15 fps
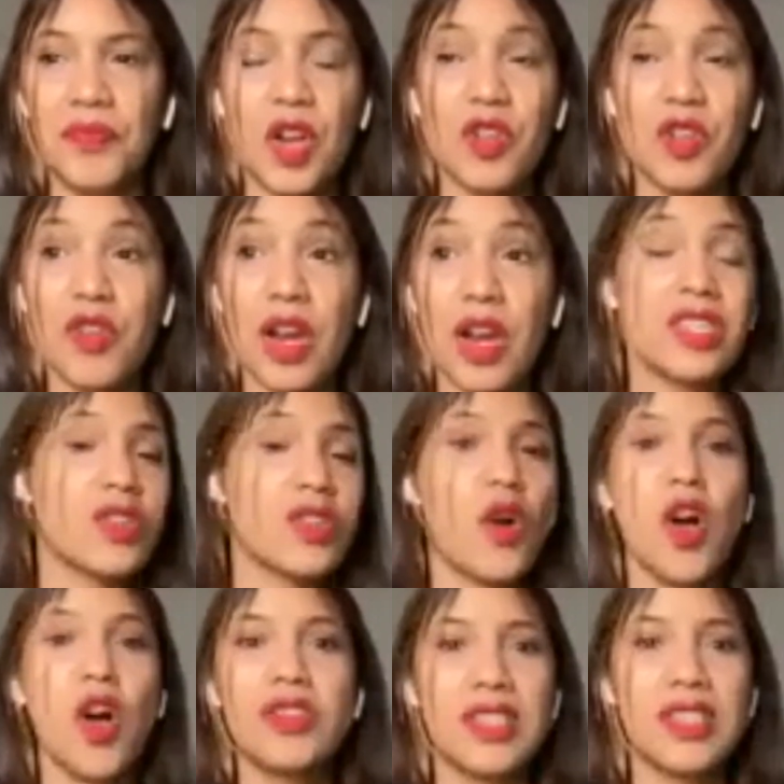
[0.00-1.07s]
across
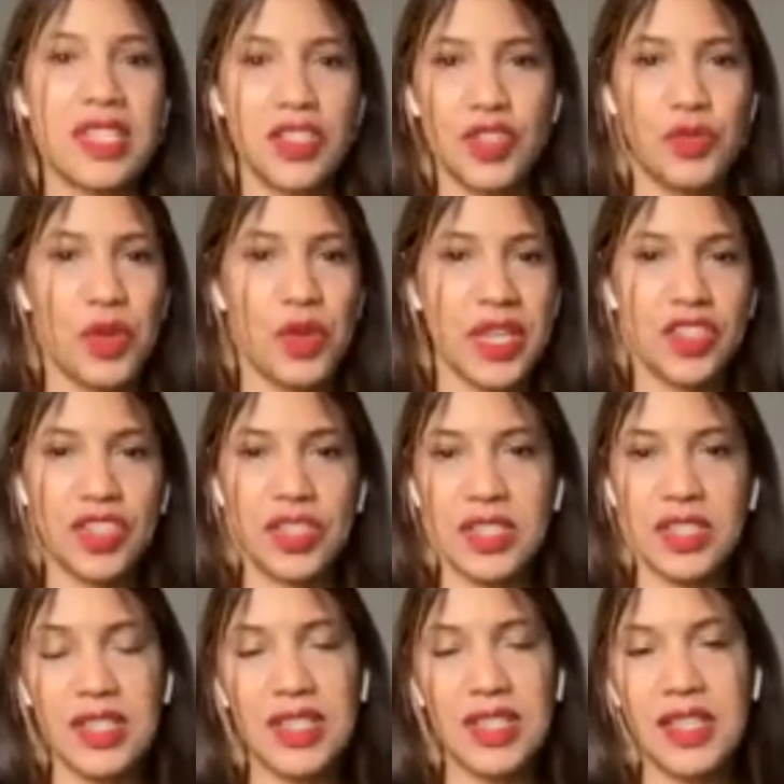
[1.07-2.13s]
all
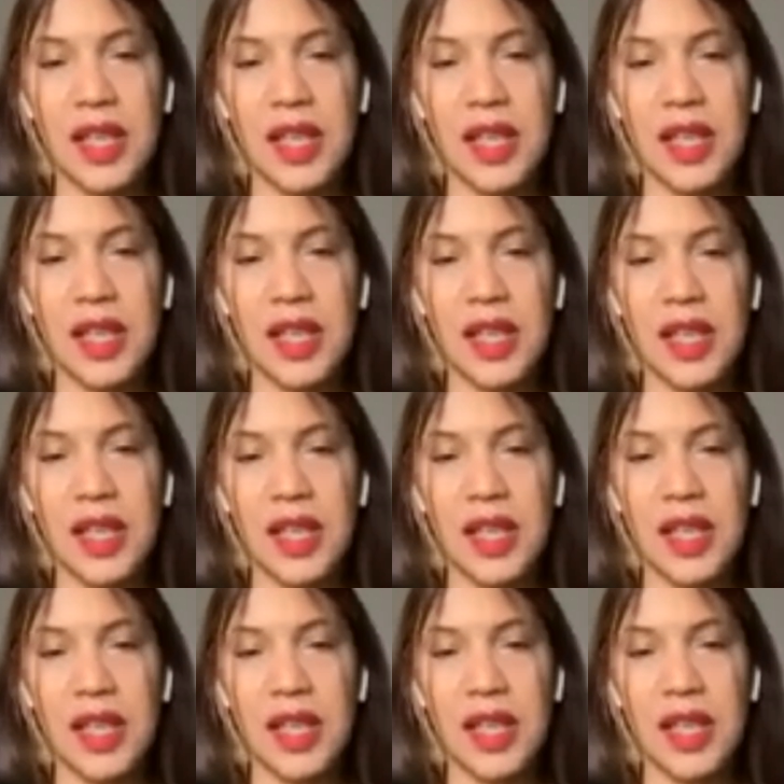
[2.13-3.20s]
situations, because
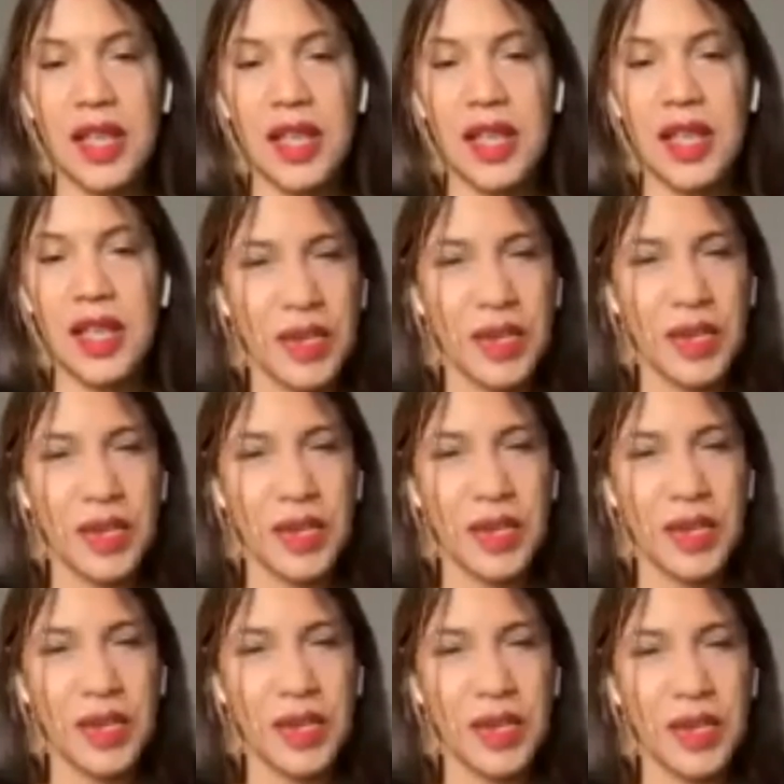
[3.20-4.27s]
we really do
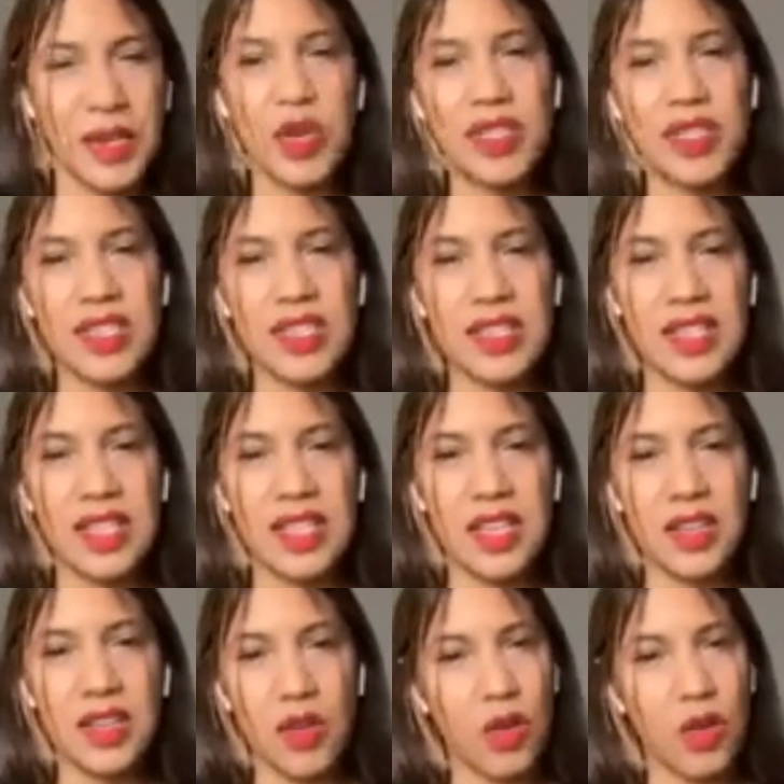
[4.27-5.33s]
have so much in
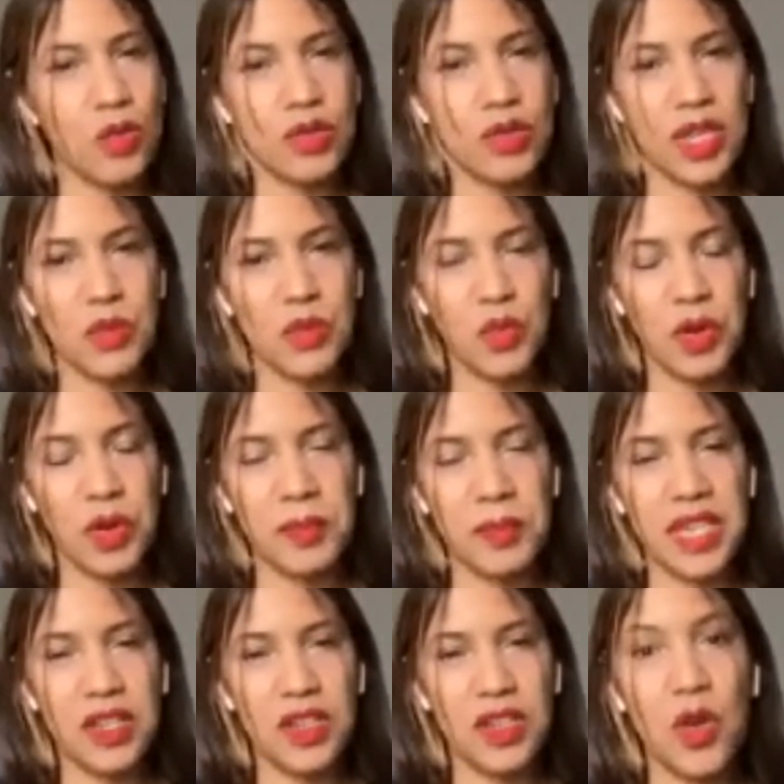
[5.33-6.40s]
common. And
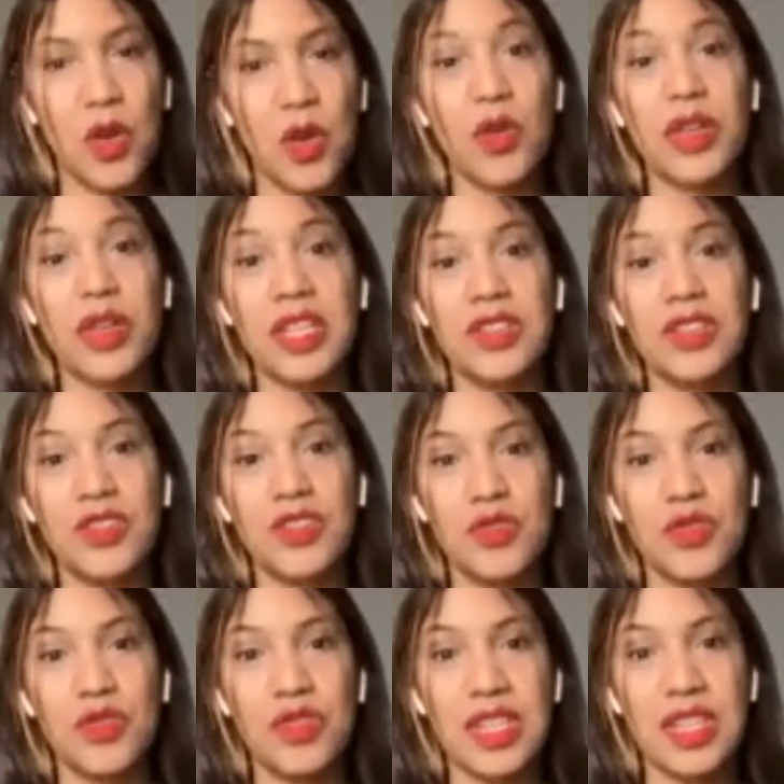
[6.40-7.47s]
I I wasn't the
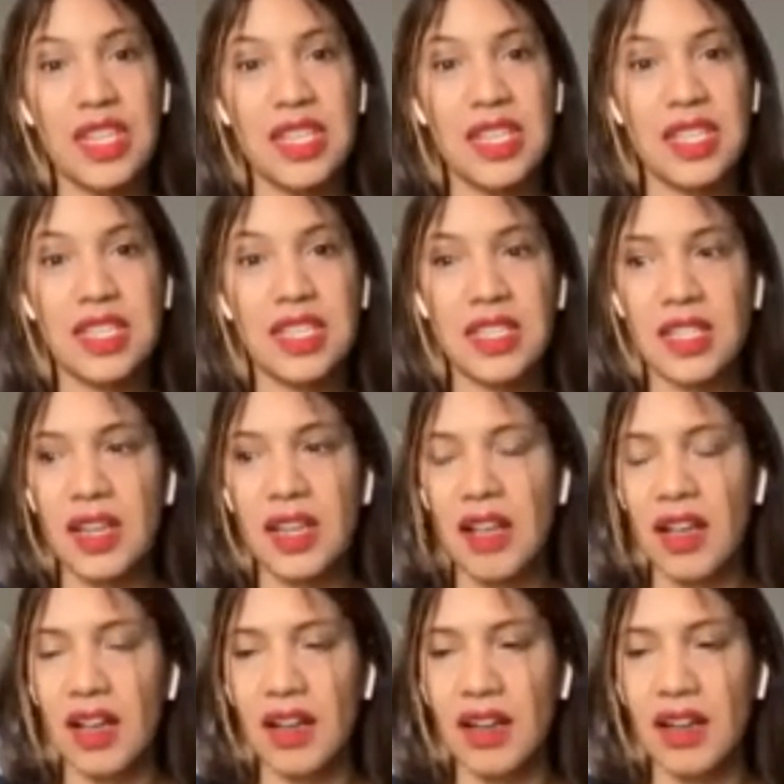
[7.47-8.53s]
only woman going through
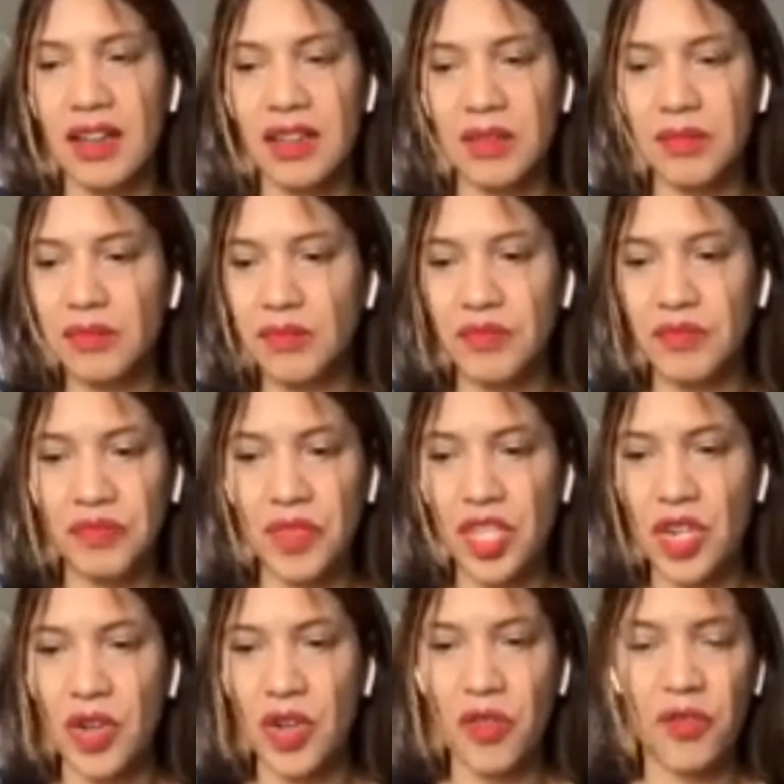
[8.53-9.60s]
these,
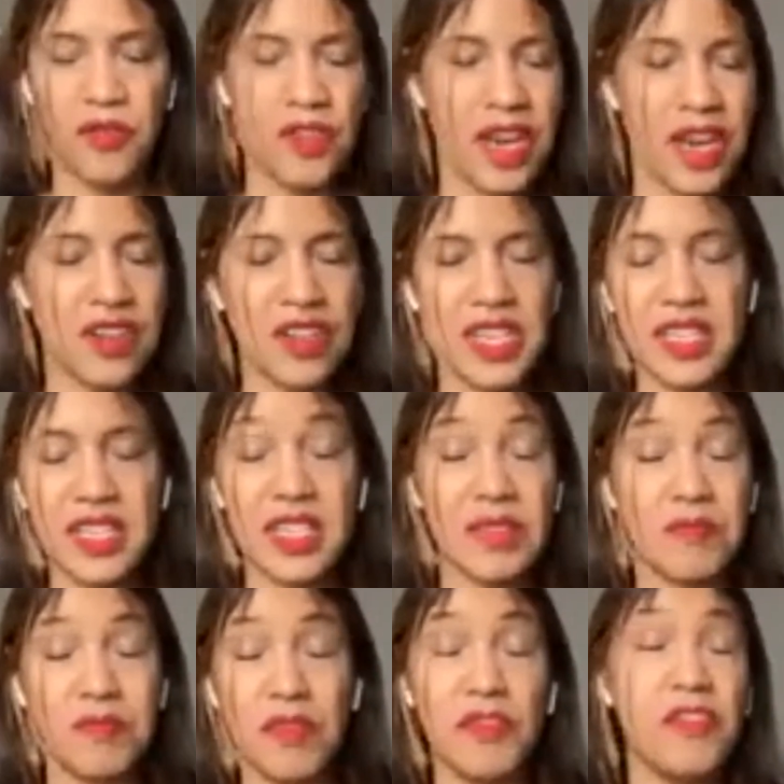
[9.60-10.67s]
various
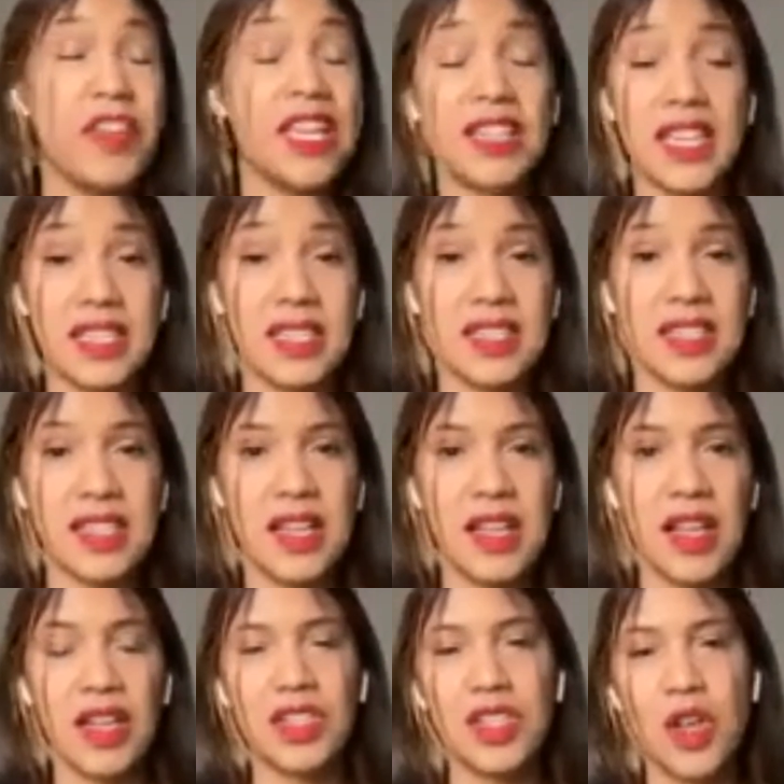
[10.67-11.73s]
feelings.
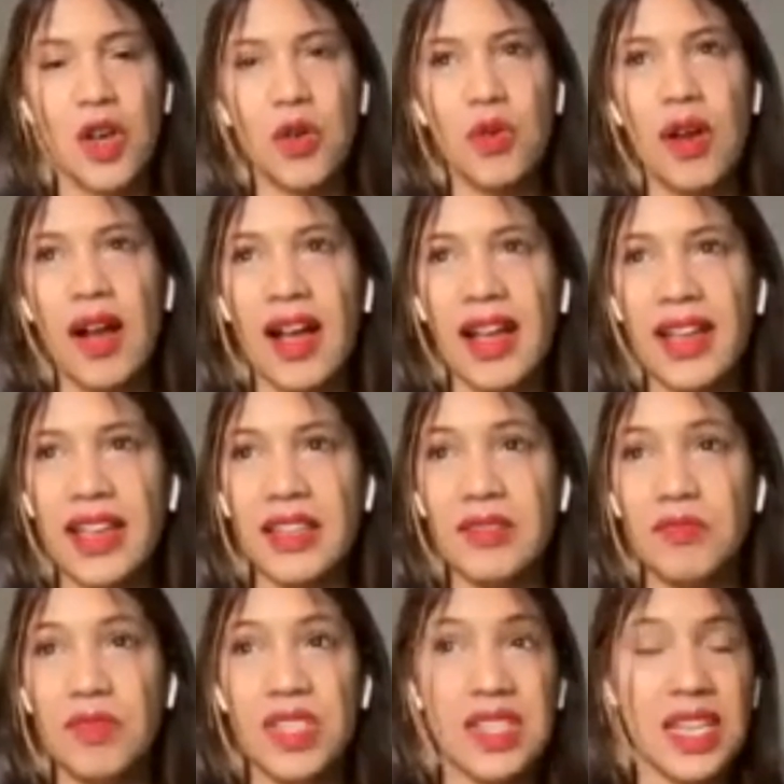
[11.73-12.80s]
So I set
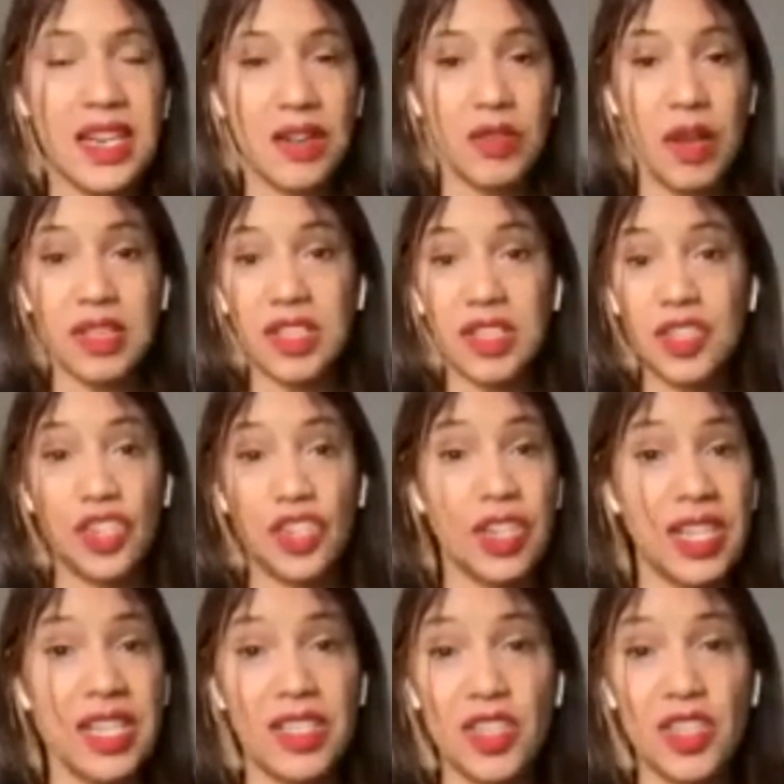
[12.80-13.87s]
out on this journey
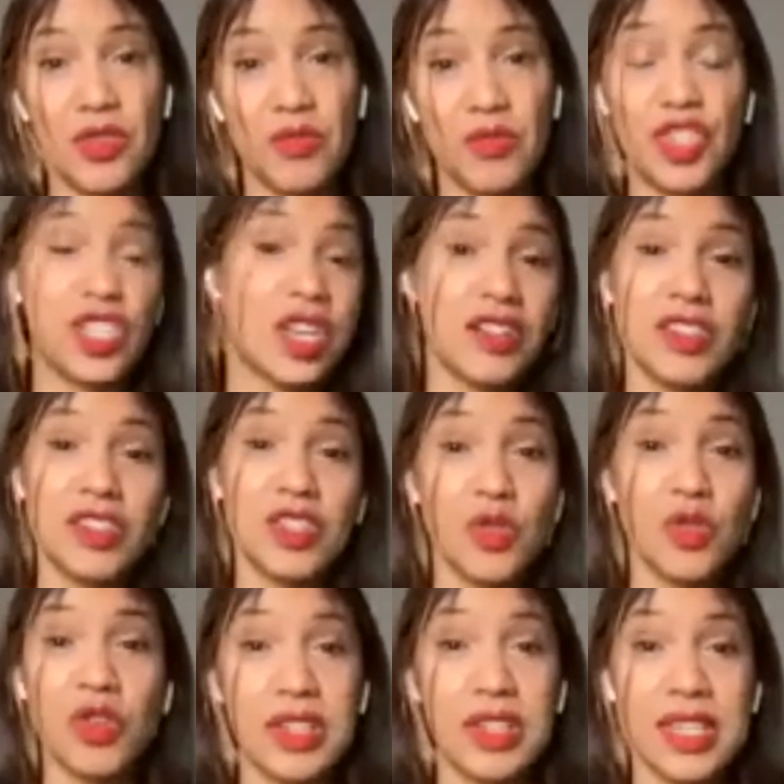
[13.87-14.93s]
to share the stories.